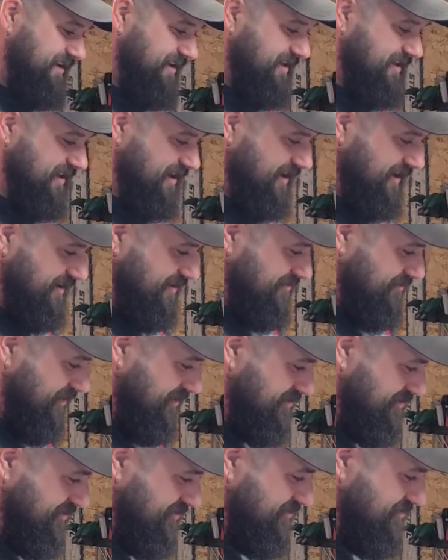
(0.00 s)
get my
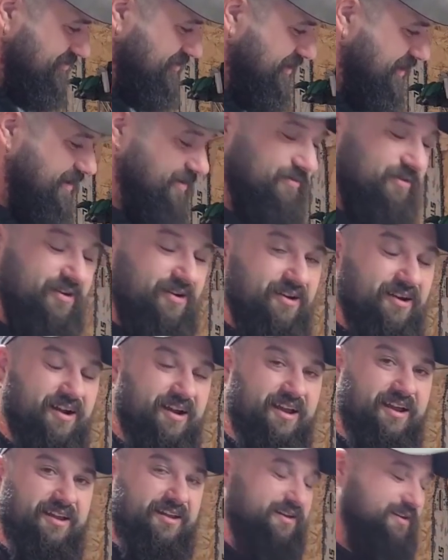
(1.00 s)
screwdriver
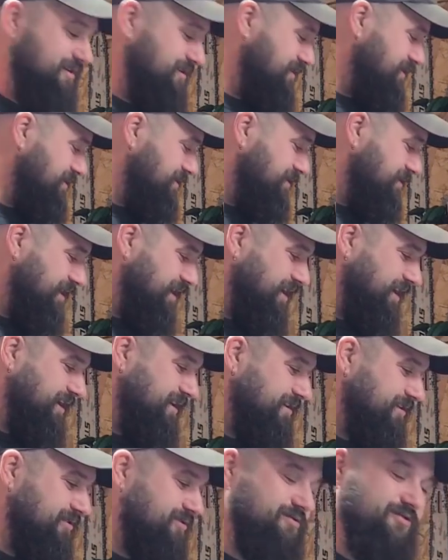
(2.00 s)
in the high
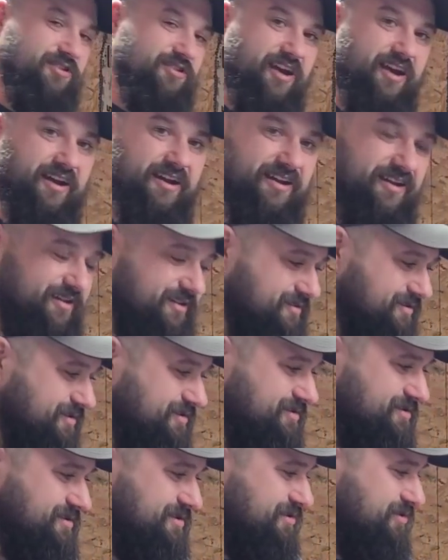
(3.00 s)
and low jet. This
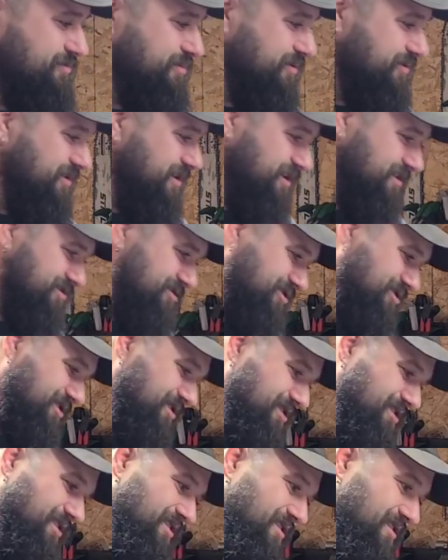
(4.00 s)
thing's super rich,
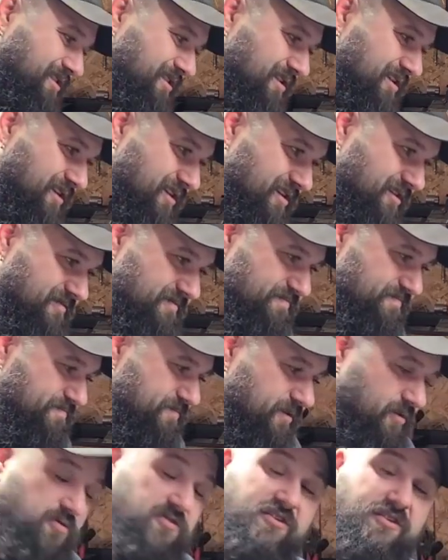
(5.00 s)

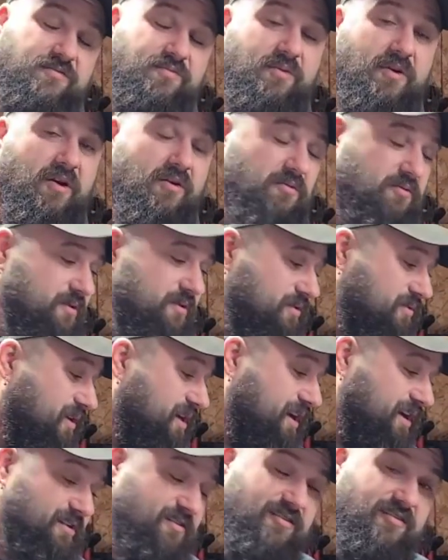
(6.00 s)
which is probably
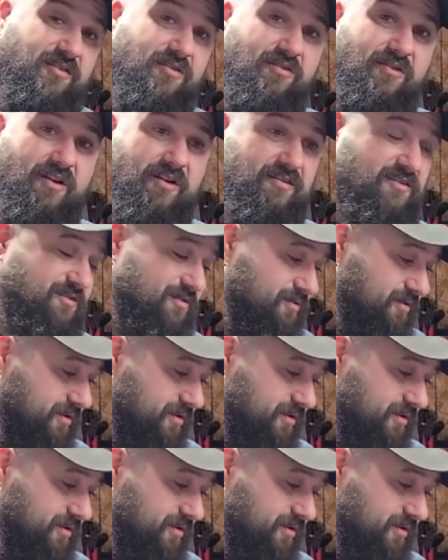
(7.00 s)
why it still runs so